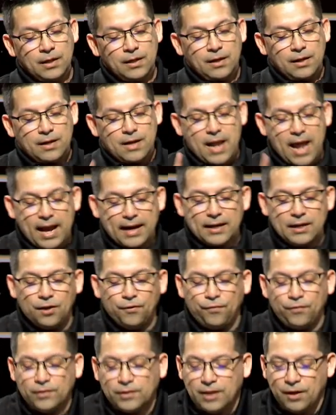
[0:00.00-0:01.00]
Negative
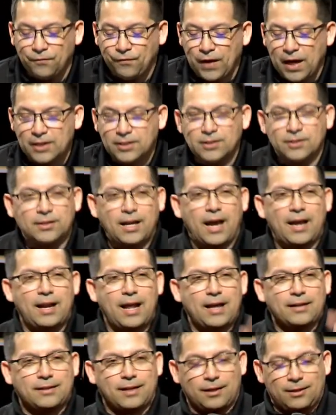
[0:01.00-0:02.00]
confessions. I
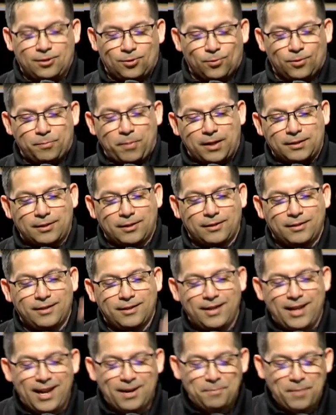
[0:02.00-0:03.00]
like that little one back there.
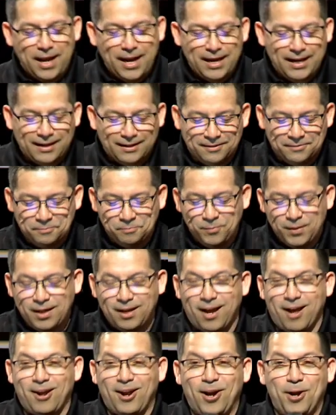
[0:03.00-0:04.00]
Amen.
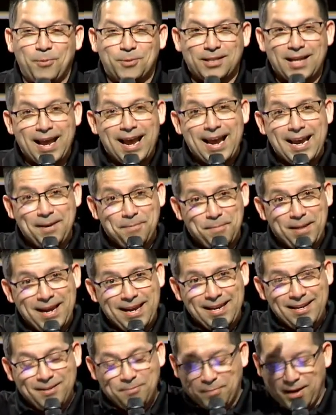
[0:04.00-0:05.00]
All I heard was,
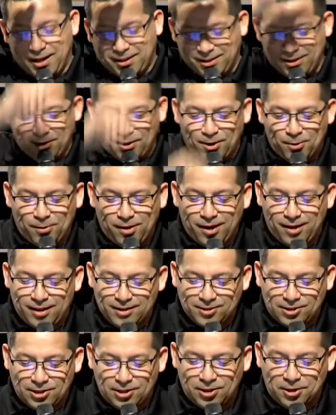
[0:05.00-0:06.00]
Amen, back there. All right, that's
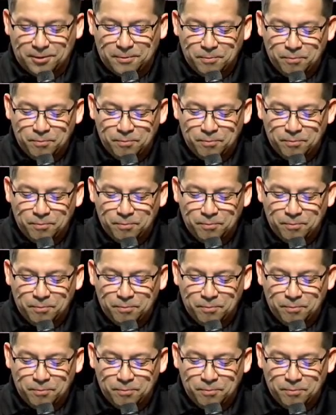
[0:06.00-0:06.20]
good.